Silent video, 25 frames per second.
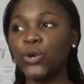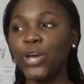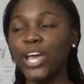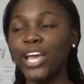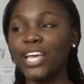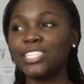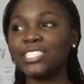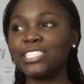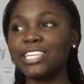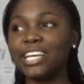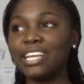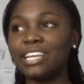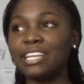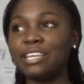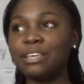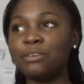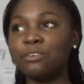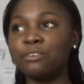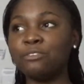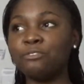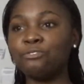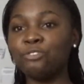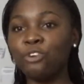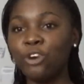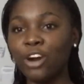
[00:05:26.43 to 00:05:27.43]

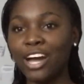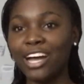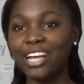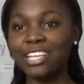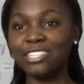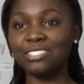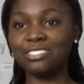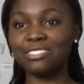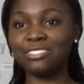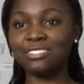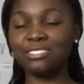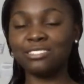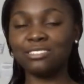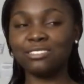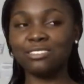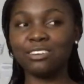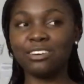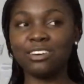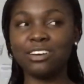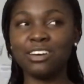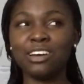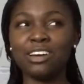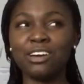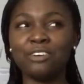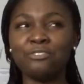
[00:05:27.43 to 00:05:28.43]
actually focus
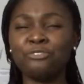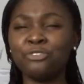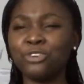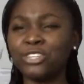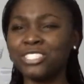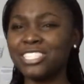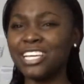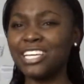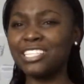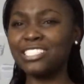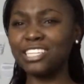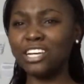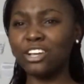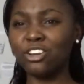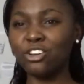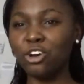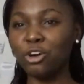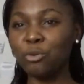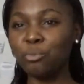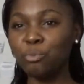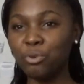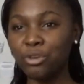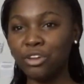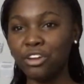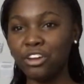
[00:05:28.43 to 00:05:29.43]
for such a
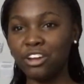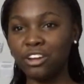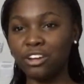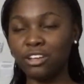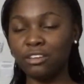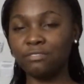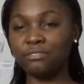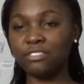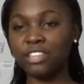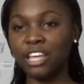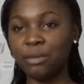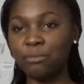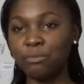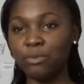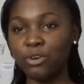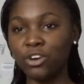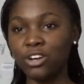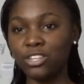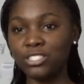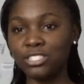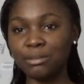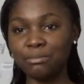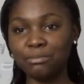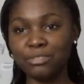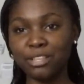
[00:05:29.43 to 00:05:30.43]
long period of time,
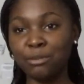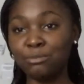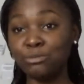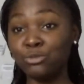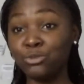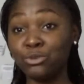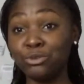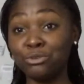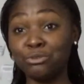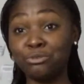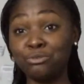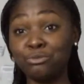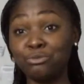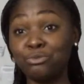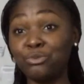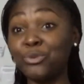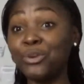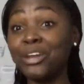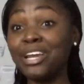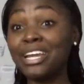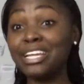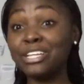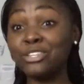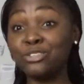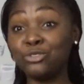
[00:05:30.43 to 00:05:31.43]
because sometimes we
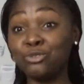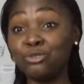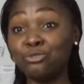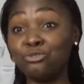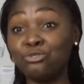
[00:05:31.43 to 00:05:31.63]
really